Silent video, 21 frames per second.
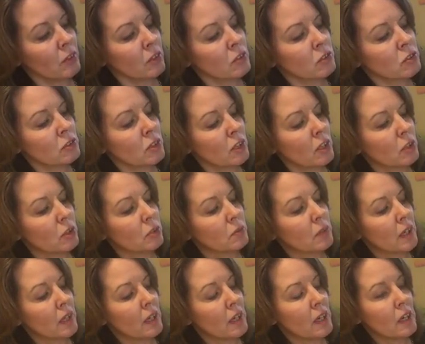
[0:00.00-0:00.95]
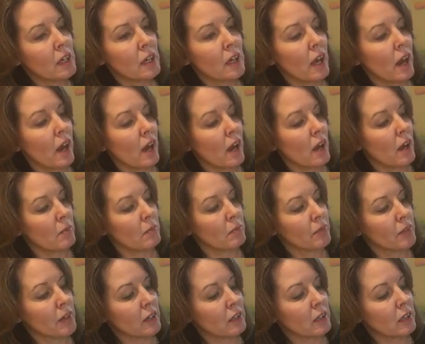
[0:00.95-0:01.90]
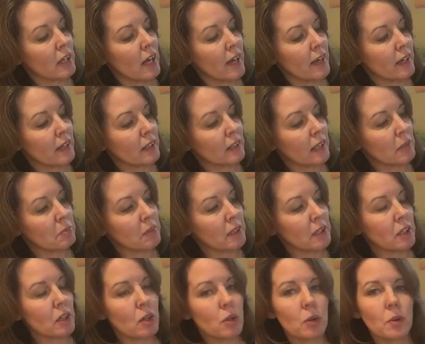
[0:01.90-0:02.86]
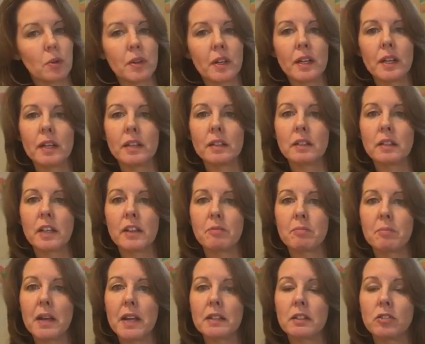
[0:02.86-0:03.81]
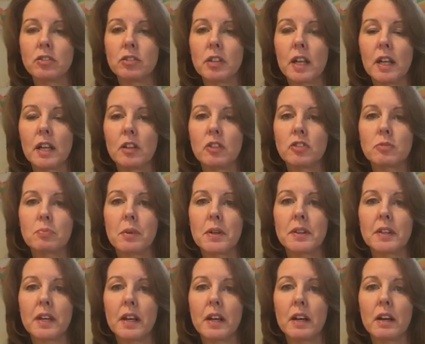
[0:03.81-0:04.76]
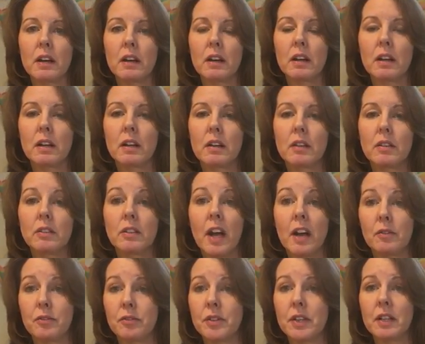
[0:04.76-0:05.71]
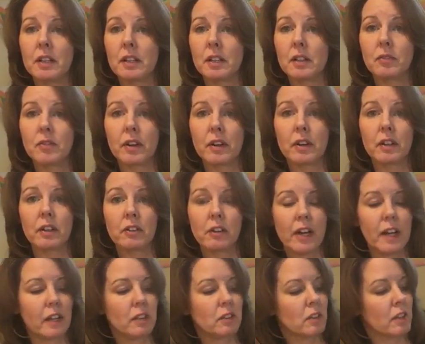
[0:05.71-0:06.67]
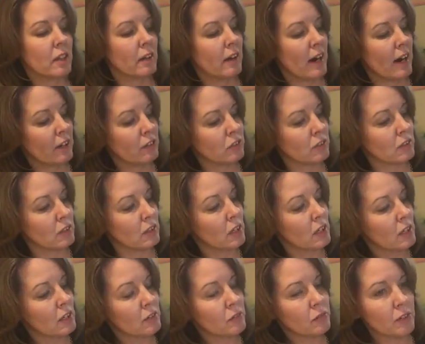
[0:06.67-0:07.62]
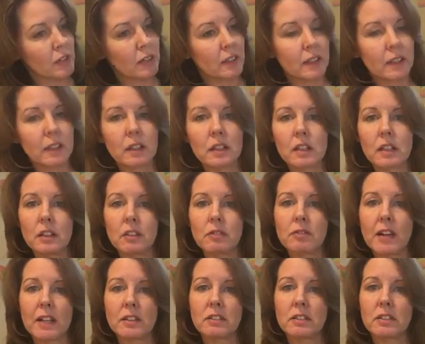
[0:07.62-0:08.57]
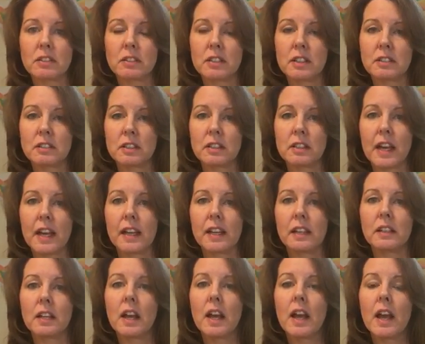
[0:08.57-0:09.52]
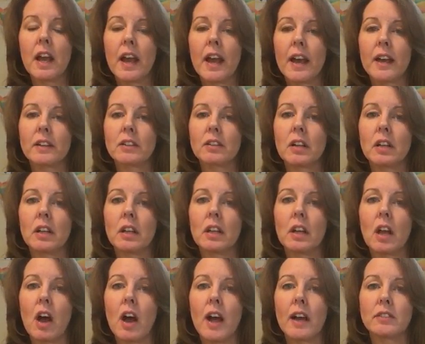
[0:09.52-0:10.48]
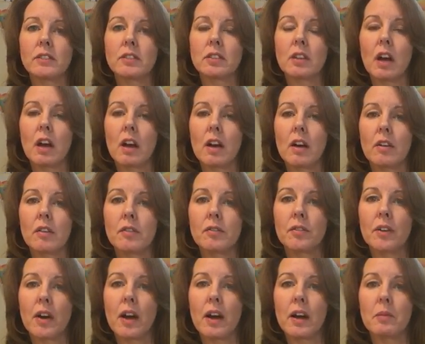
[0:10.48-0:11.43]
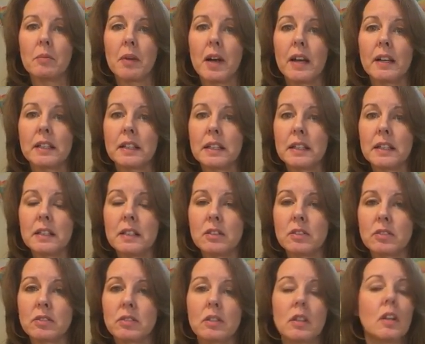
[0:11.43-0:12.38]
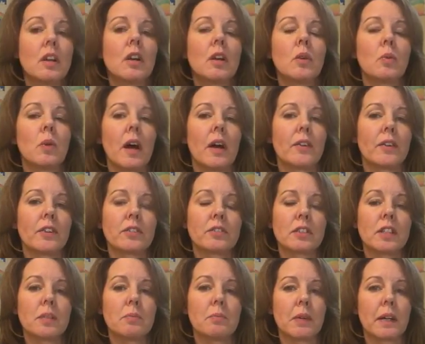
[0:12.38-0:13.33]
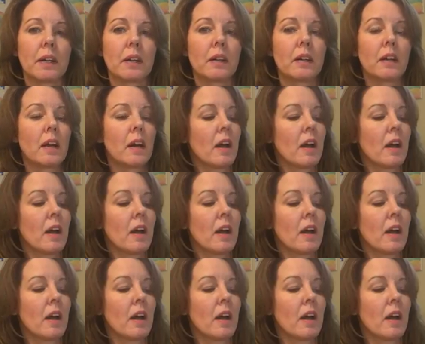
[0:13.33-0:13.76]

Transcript: So the client let me know that they've made the change, but they're not feeling very great. They're actually feeling the restlessness at night and a lot of unease while they're sleeping,